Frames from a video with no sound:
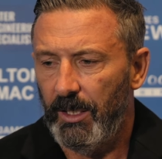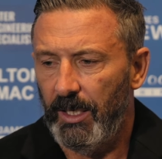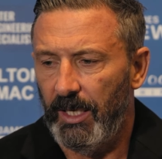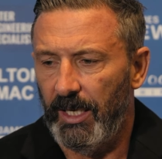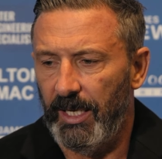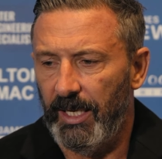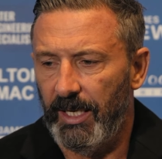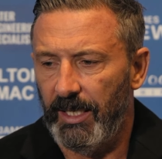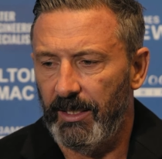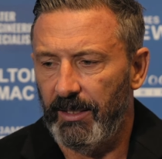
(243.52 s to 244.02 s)

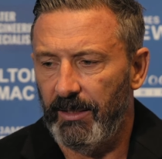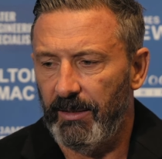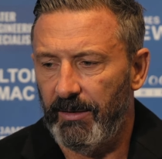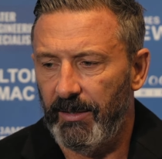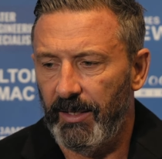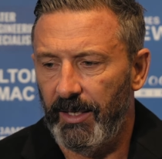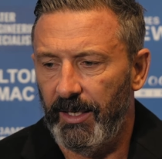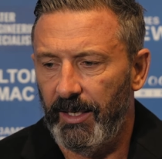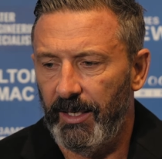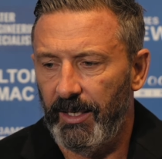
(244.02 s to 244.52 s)
And
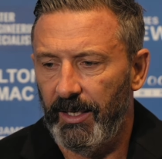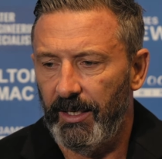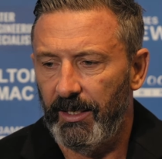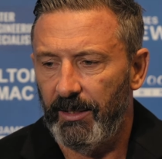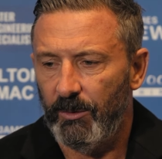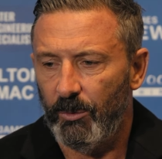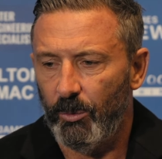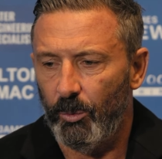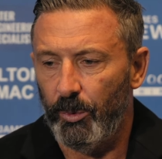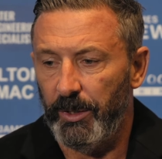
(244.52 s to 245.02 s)

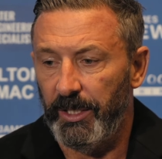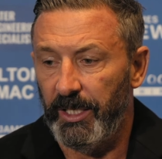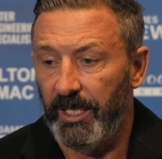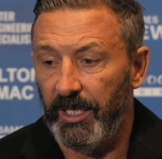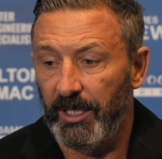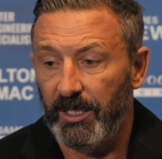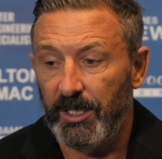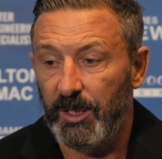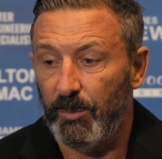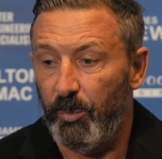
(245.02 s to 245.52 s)
we
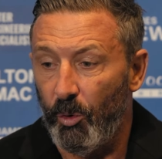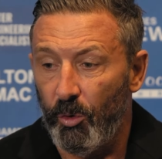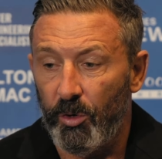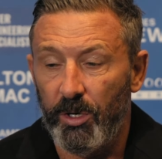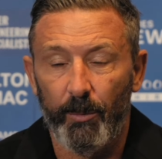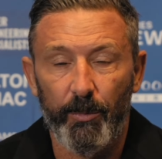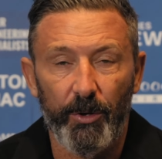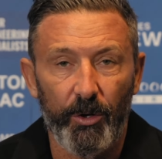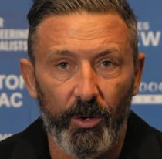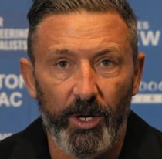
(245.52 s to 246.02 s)
had
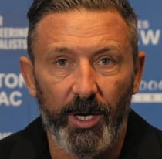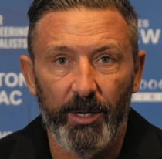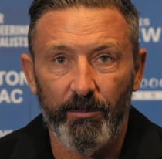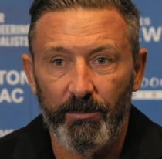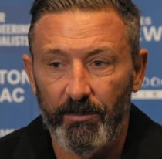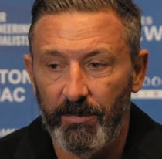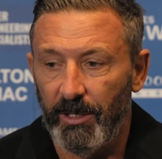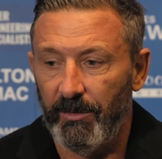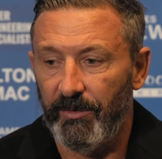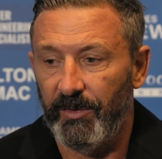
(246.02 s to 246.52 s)
spoke about
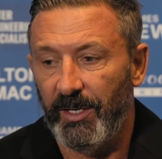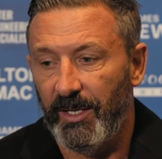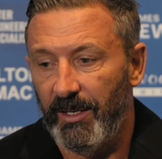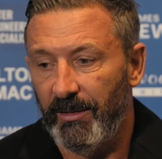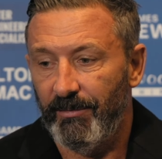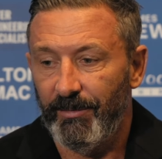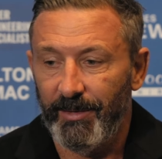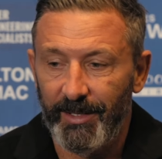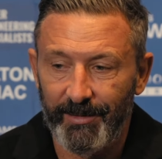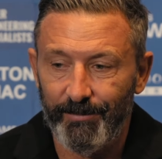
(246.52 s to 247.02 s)
him
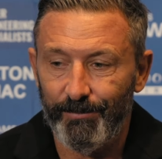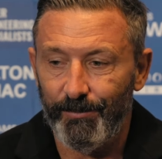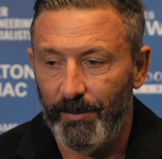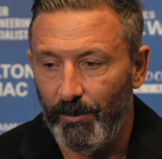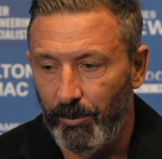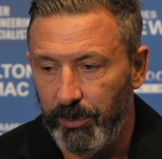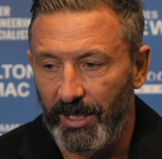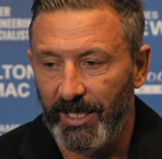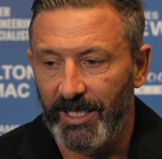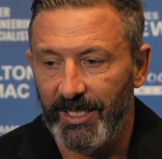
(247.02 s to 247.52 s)

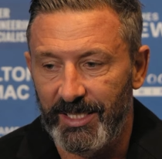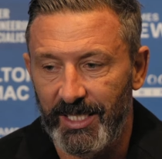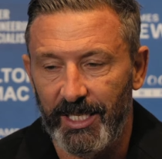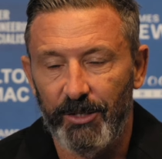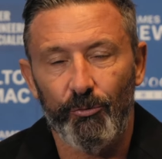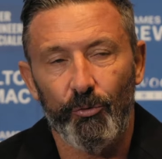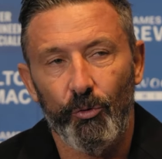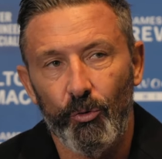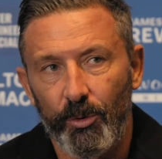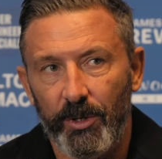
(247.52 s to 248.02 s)
playing a
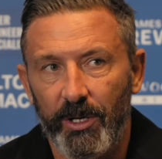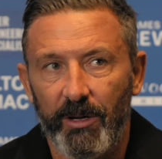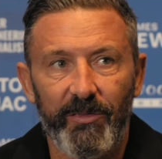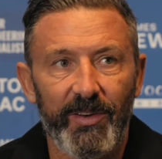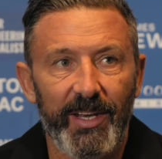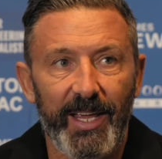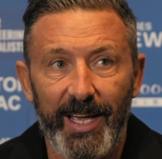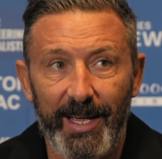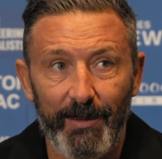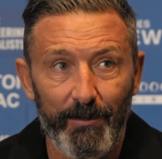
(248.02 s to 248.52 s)
certain role and
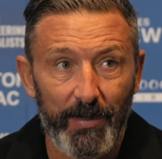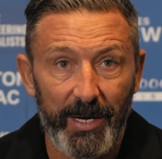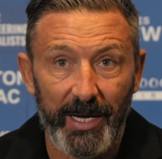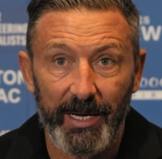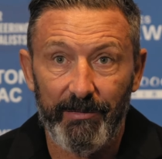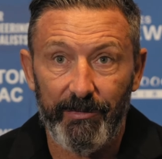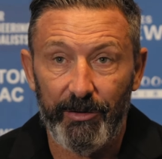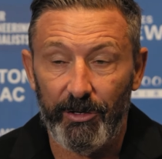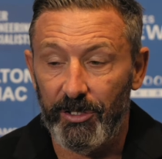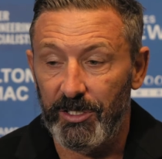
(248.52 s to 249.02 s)
having that
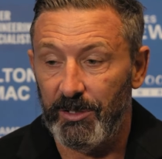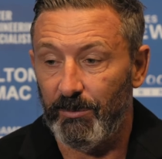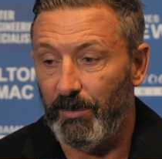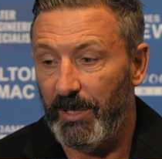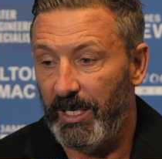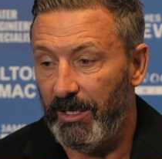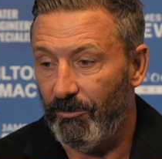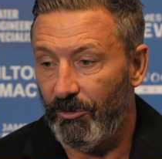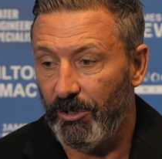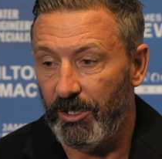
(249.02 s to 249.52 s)
impact for us and
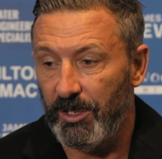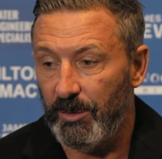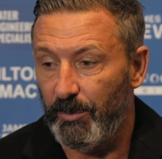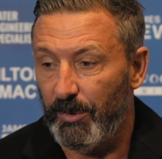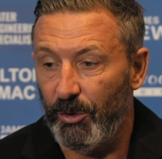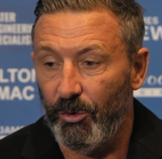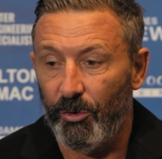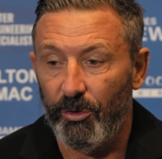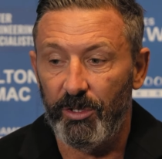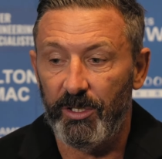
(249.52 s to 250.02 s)
making runs
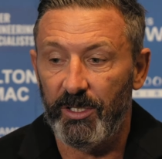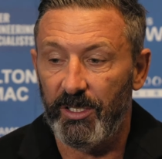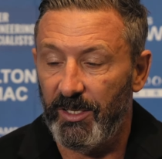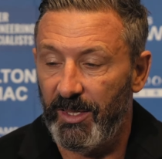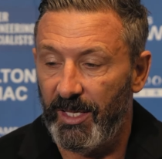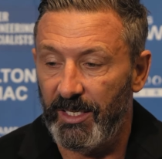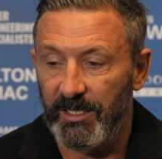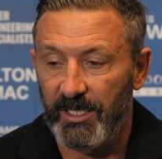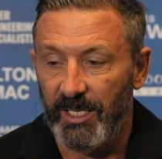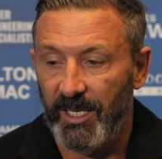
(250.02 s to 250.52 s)
beyond and
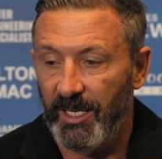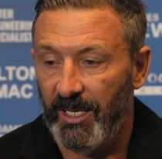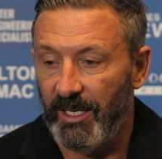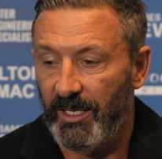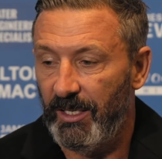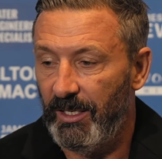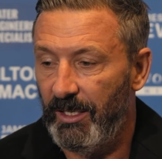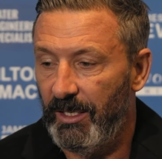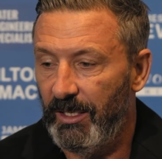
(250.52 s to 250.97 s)
things like that.